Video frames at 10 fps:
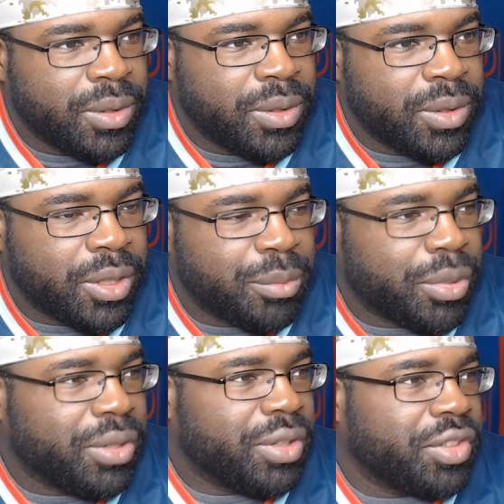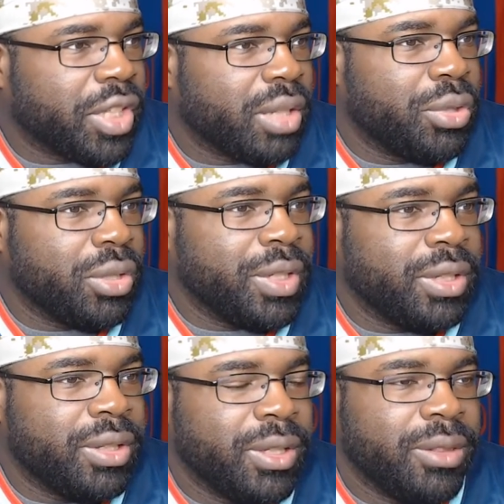But in the second
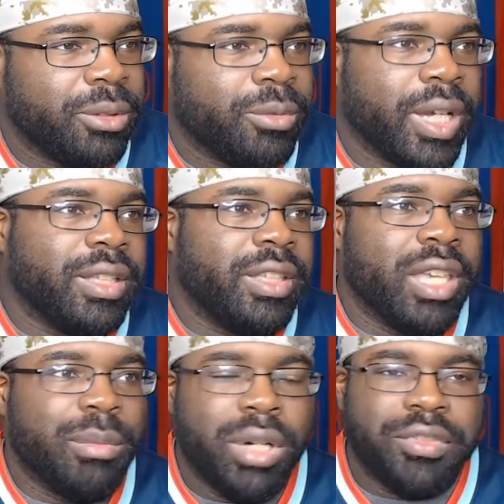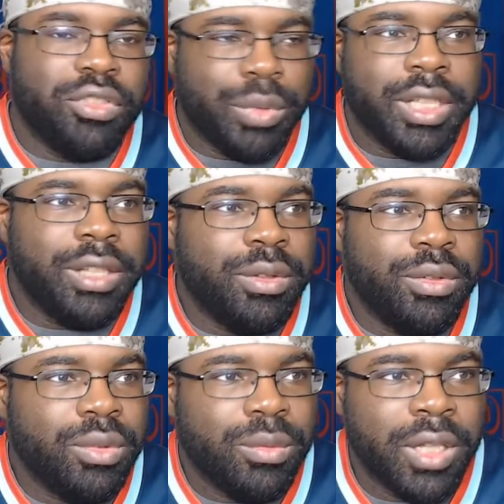period, the Kraken came off swinging,
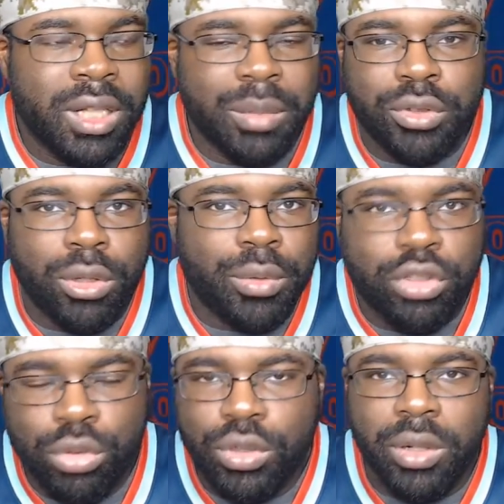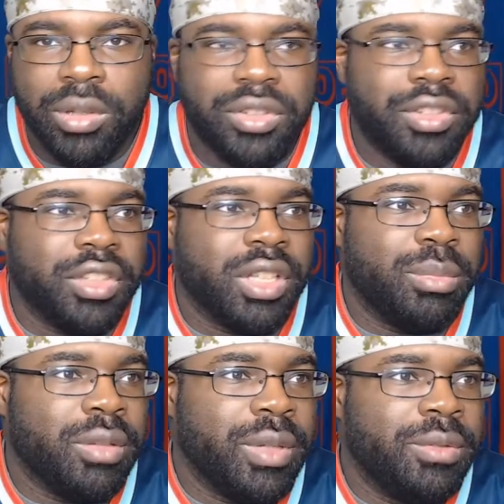scoring two goals in the second
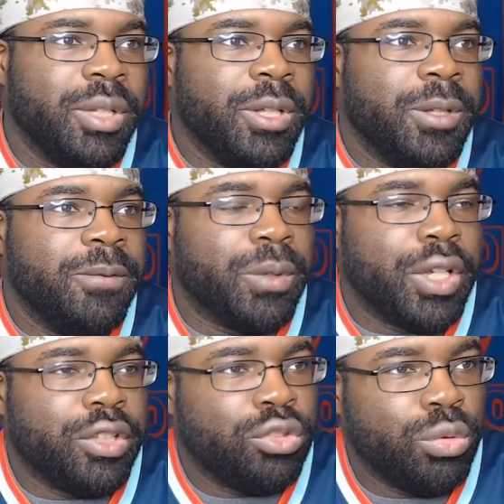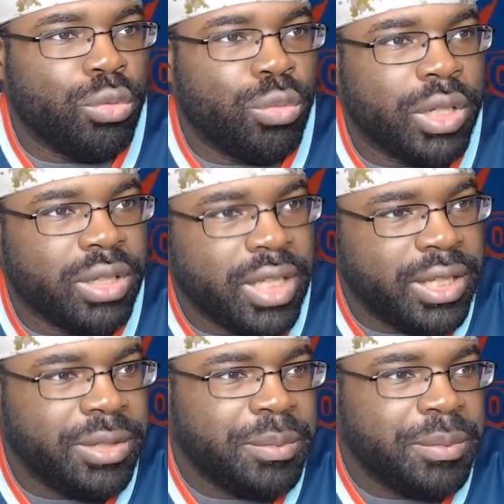period for a 2-1 lead.